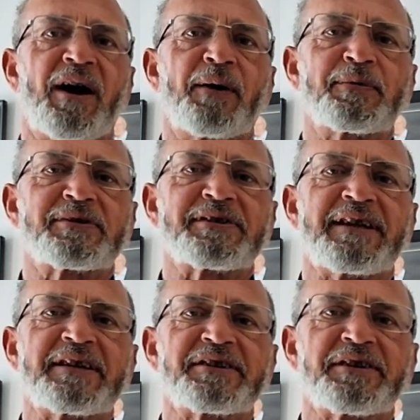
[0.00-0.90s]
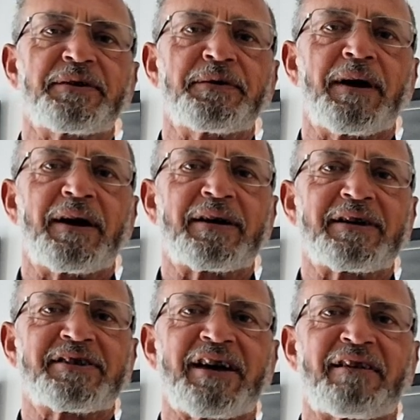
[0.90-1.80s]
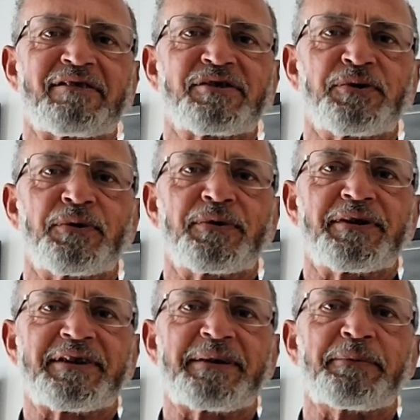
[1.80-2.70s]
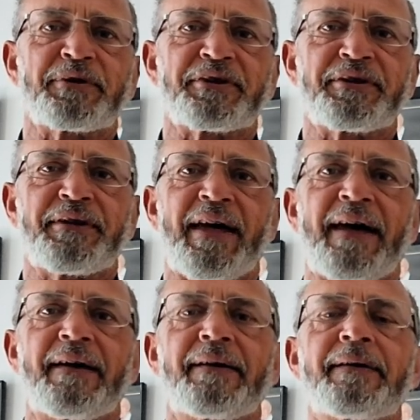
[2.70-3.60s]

I wasn't into guitar at all, and I didn't want to do that.